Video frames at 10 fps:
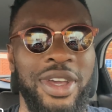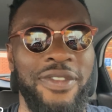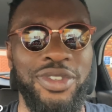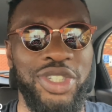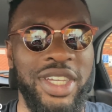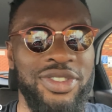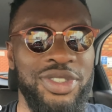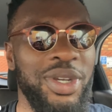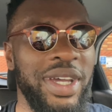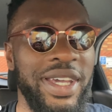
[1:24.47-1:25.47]
you changed
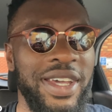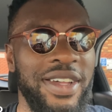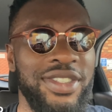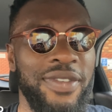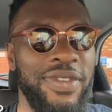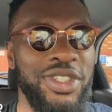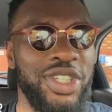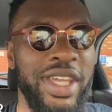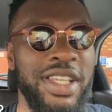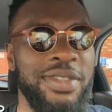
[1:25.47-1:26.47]
your hair? Has something
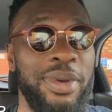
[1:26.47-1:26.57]
changed?